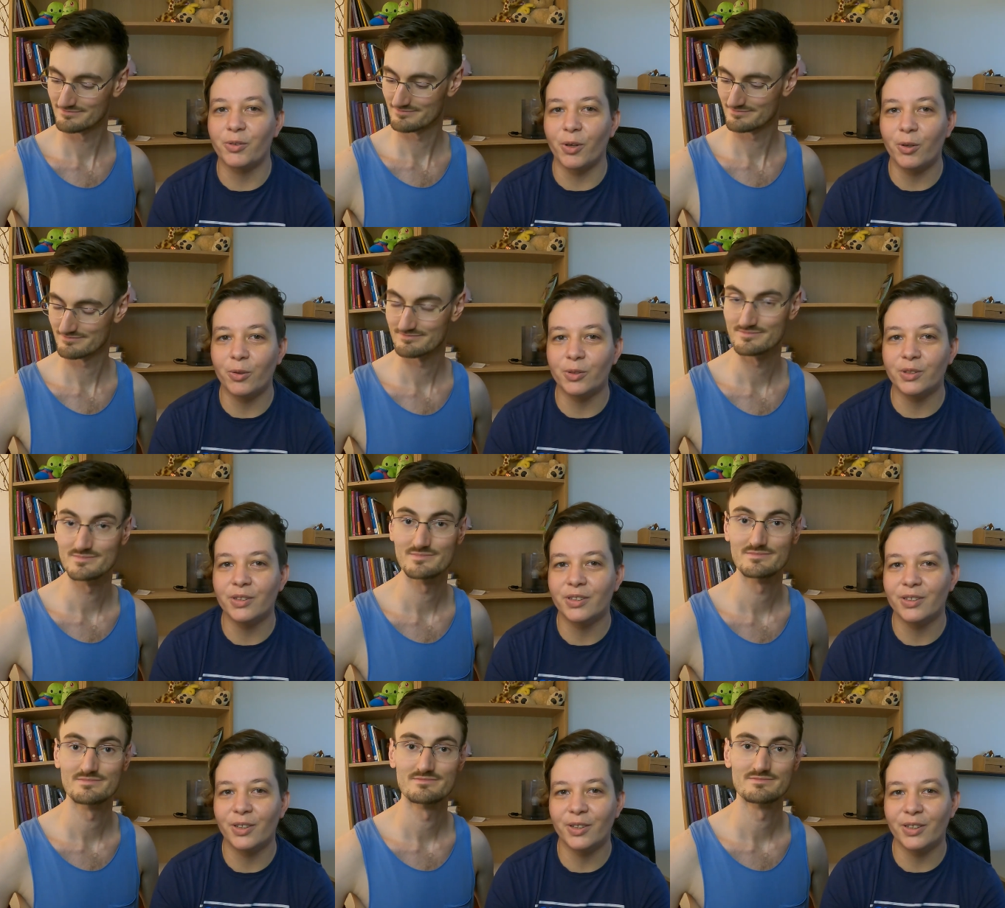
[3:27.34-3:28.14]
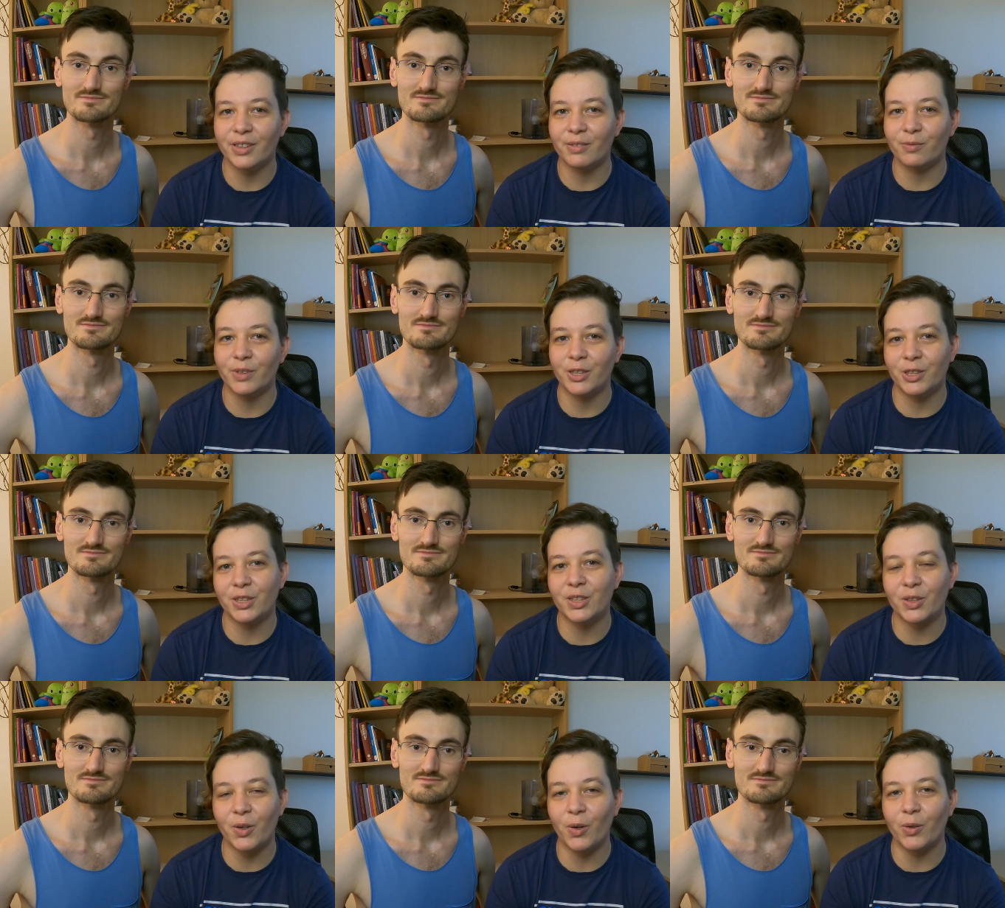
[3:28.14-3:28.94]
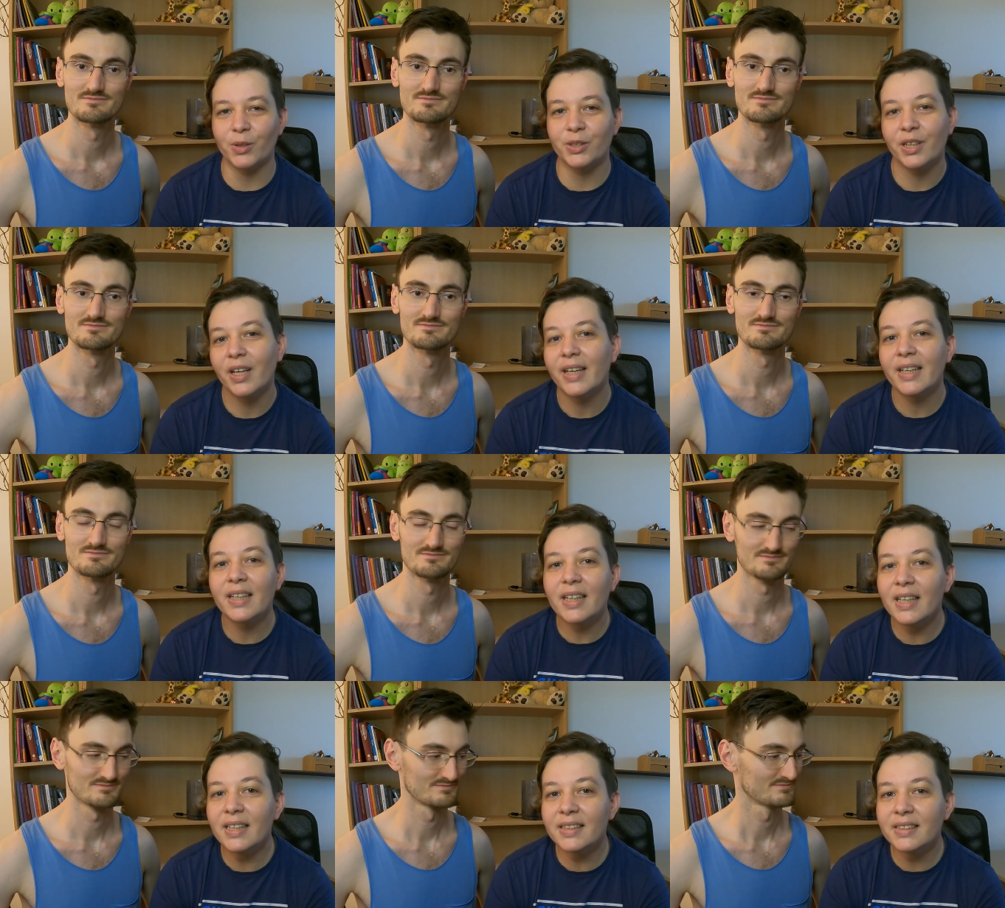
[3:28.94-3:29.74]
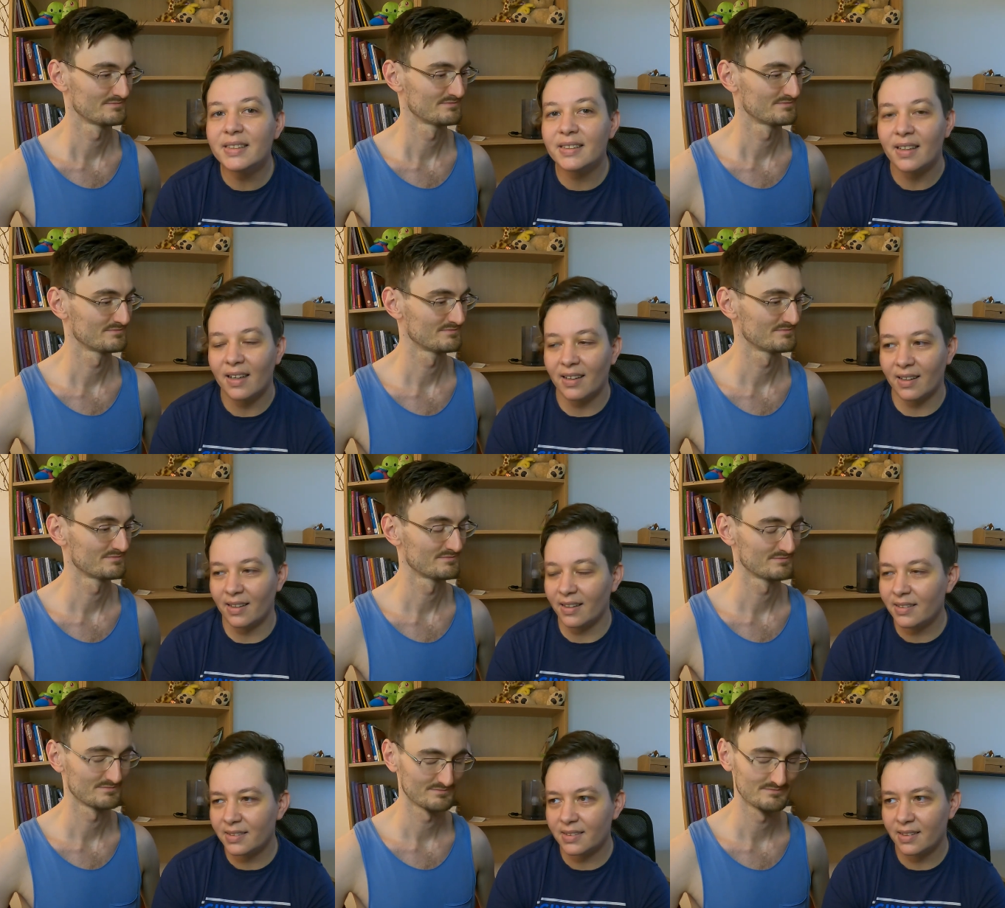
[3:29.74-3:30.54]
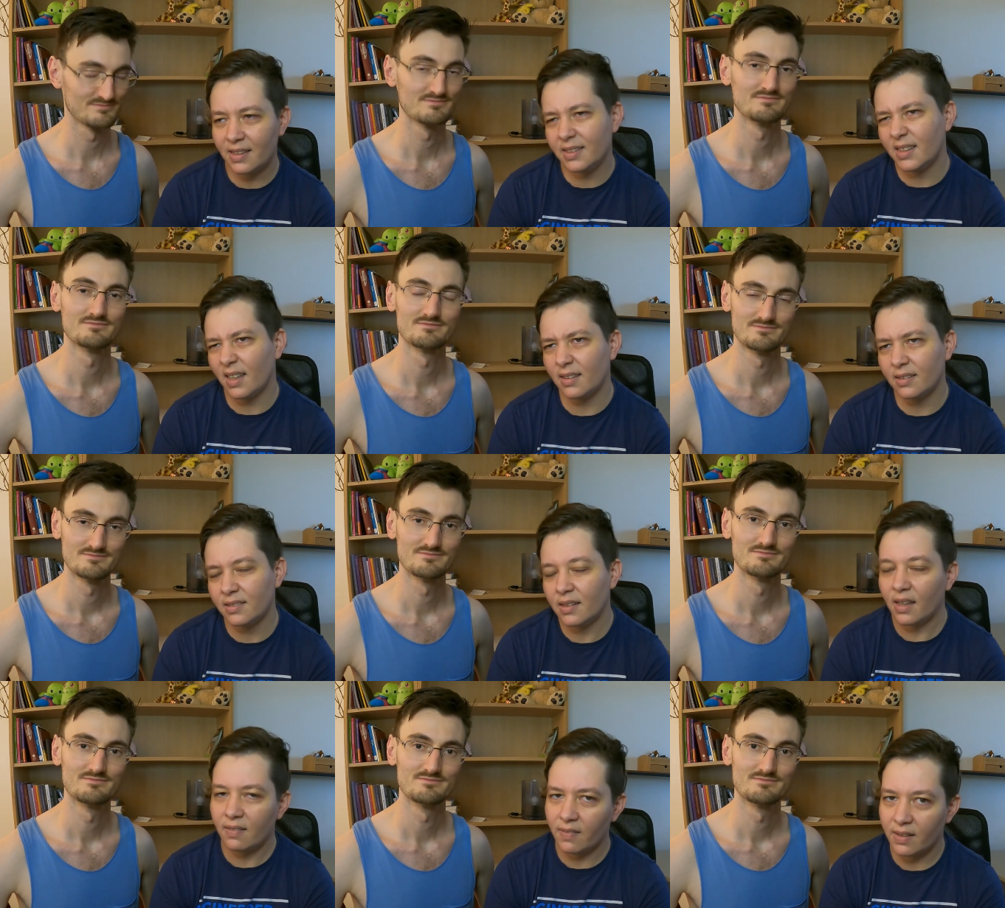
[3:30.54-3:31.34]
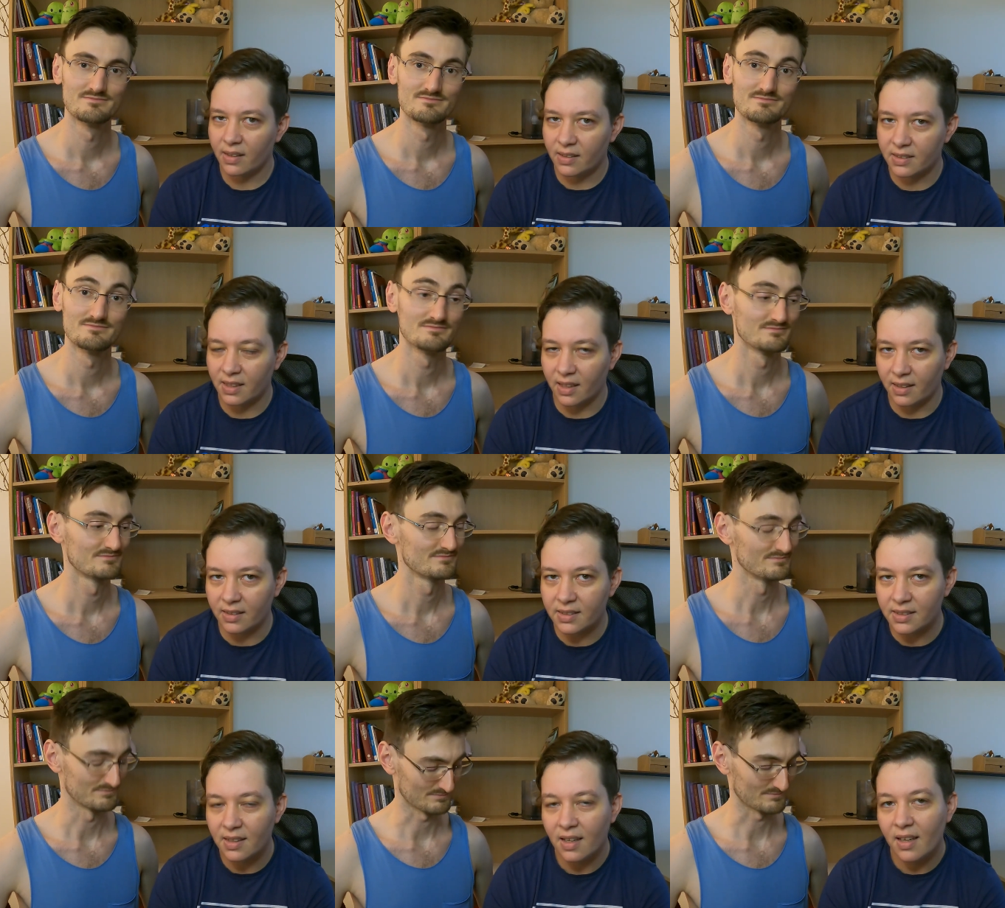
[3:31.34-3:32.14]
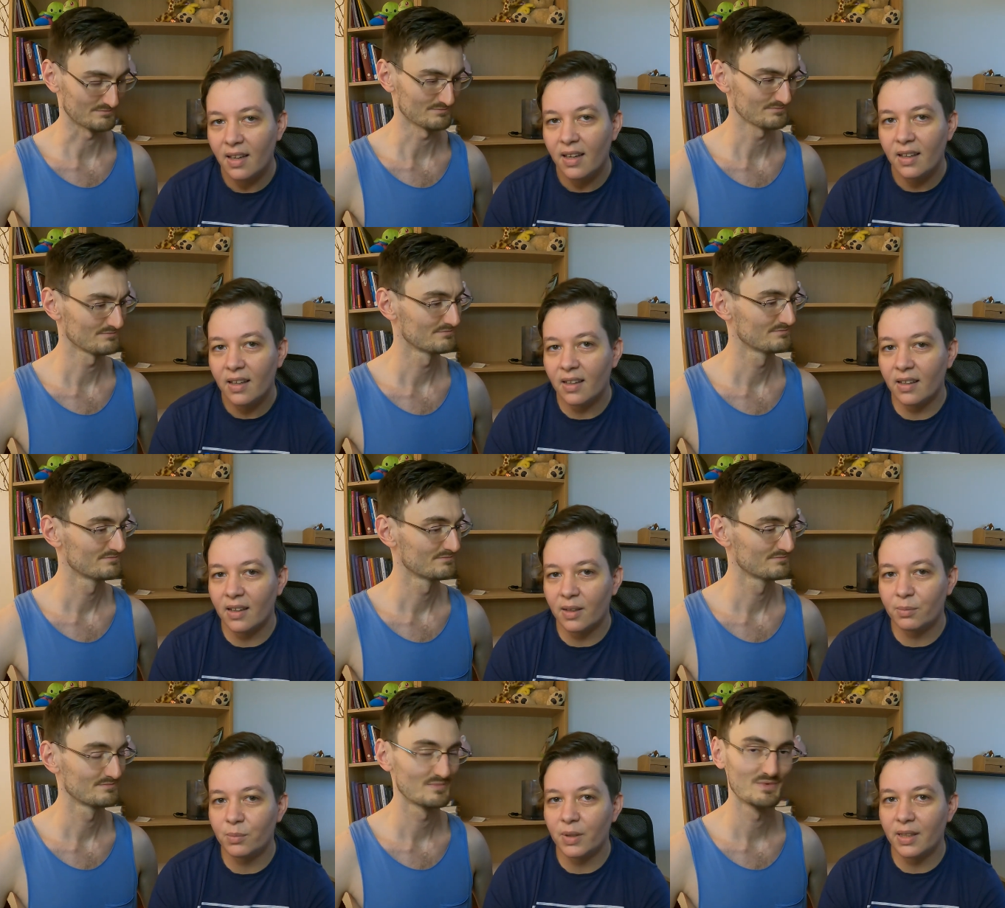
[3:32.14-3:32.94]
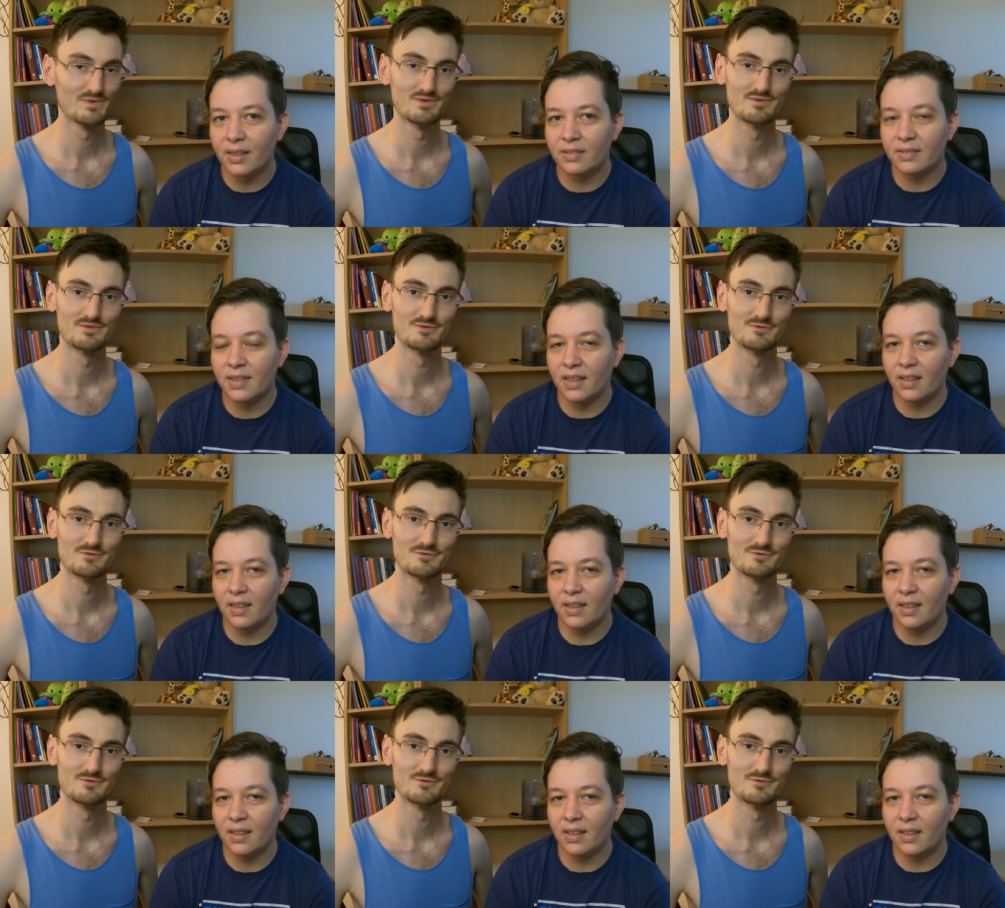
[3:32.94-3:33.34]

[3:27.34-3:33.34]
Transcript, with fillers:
Speaker 1: drone, eh, which is called His Highness. His Highness, I think His Highness. Mm -hmm. um, and